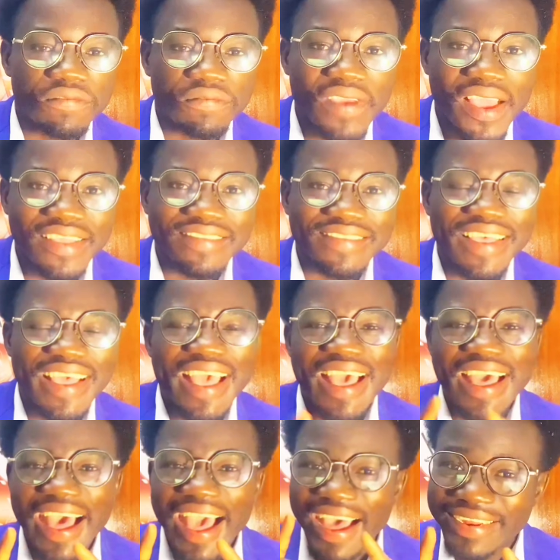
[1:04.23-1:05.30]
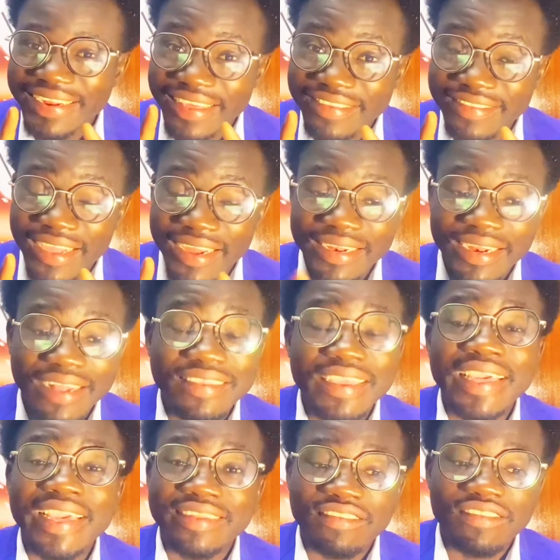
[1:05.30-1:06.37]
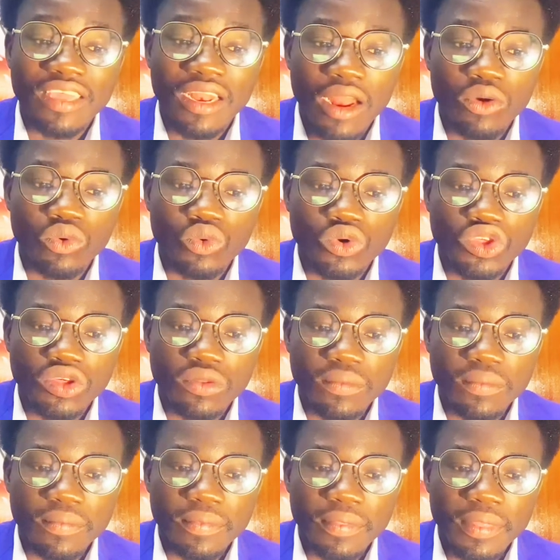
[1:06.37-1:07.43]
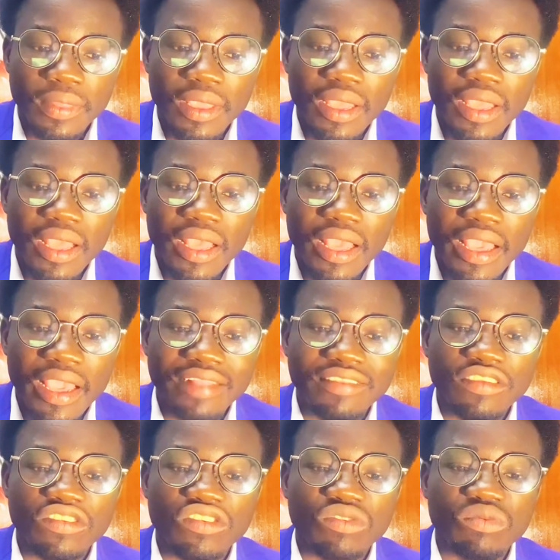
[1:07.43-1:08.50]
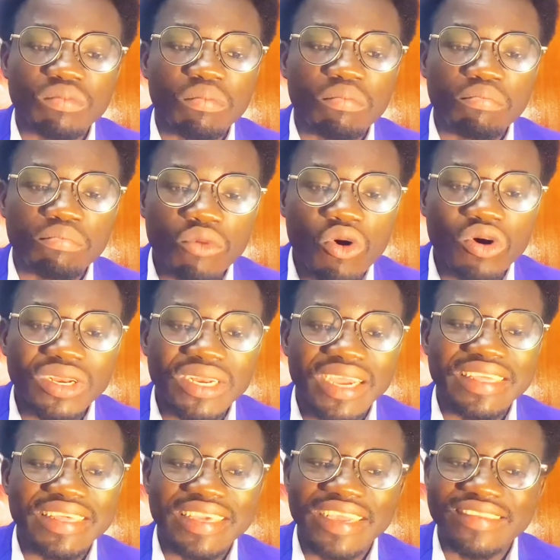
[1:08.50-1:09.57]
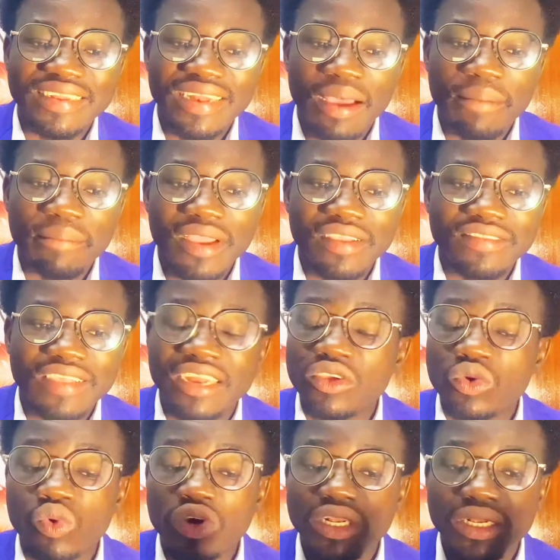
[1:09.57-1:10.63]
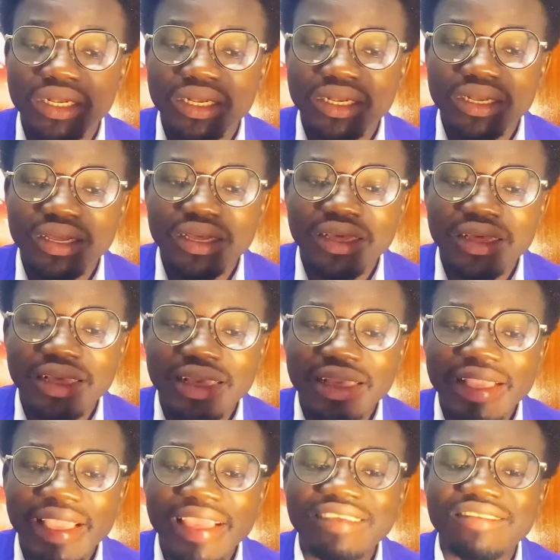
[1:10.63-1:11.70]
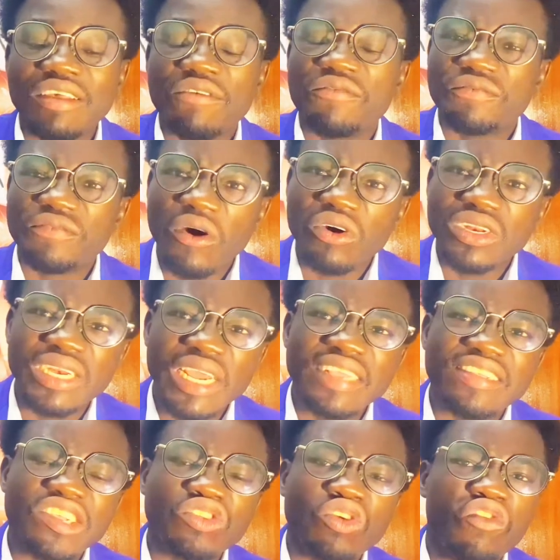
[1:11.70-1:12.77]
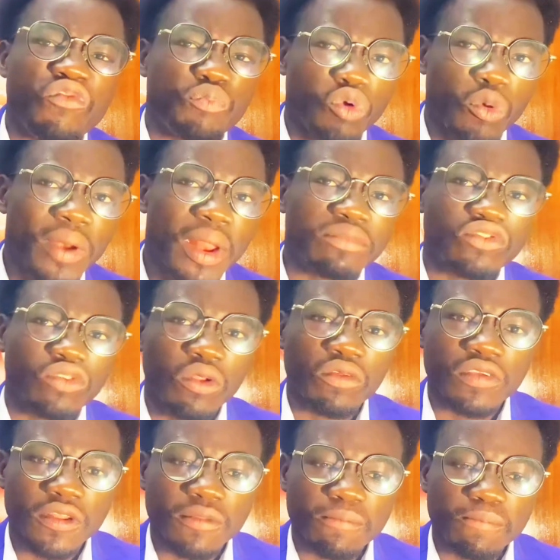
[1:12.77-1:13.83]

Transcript: first understand that it is a language. It is more than just numbers and equations. It is the foundation of problem solving